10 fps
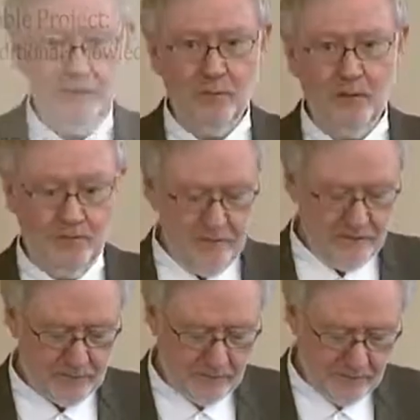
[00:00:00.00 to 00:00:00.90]
one
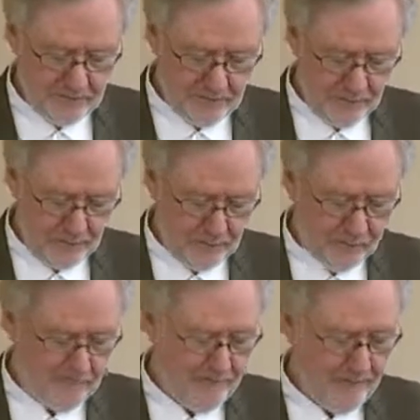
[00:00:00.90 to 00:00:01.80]
resource, Caribou.
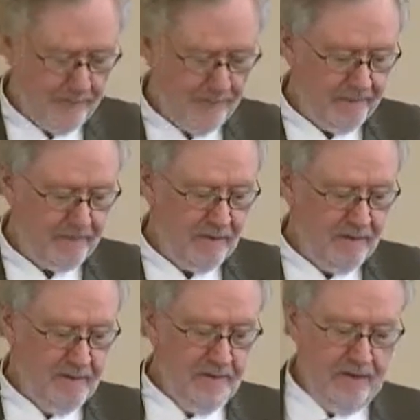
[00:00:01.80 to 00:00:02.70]

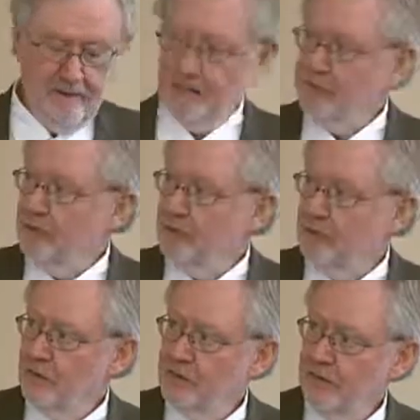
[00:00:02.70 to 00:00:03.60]
And so the
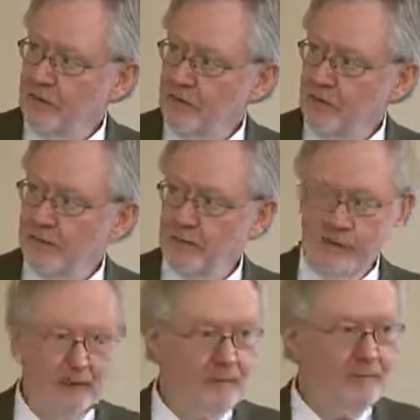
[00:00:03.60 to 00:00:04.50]
first thing we did is we
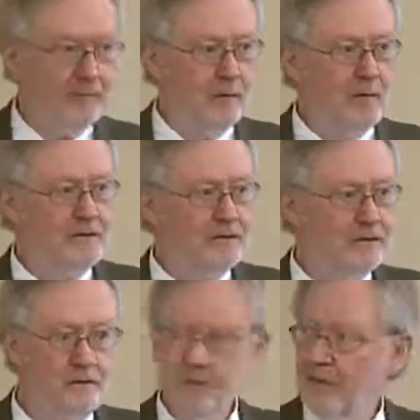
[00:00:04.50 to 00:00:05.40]
talk about, well, what's the
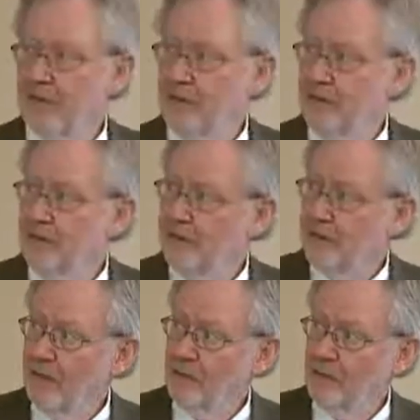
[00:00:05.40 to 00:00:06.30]
use area? We
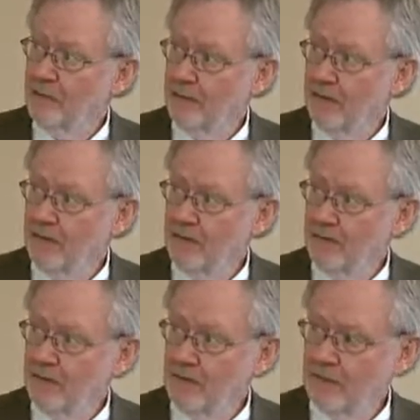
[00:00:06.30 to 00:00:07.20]
describe it in words,
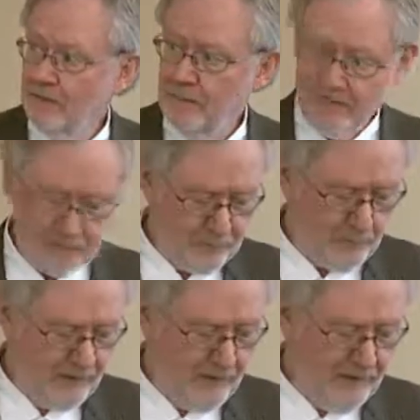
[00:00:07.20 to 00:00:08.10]
we talk about the
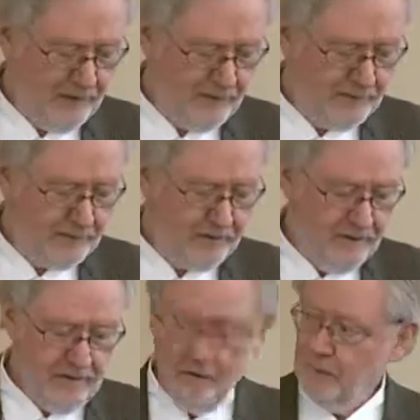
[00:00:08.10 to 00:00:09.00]
square miles,
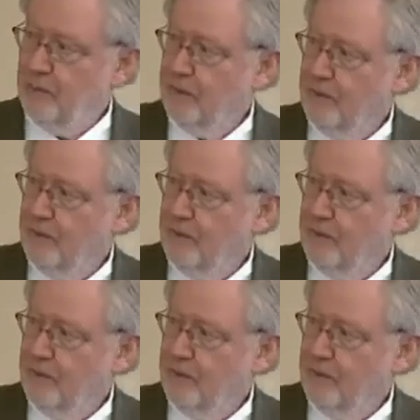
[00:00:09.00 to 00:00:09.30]
we talk